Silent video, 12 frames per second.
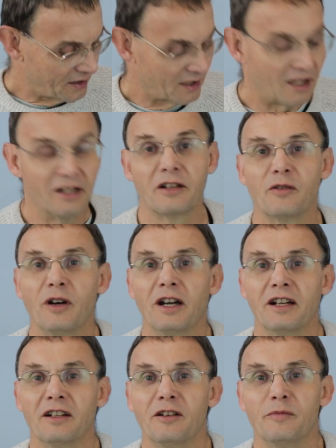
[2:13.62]
I
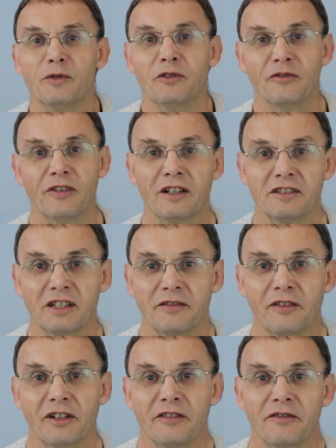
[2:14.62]
acquired a lot more floats. I had
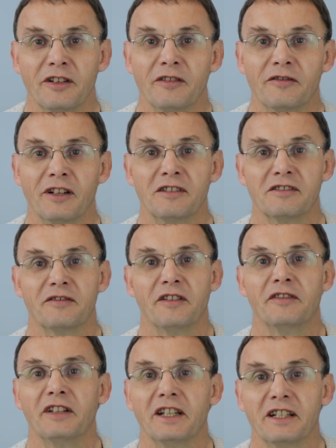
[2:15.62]
very few floats
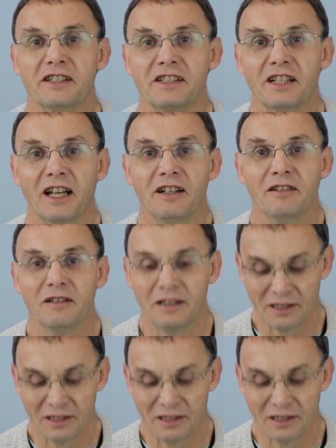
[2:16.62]
50 years ago.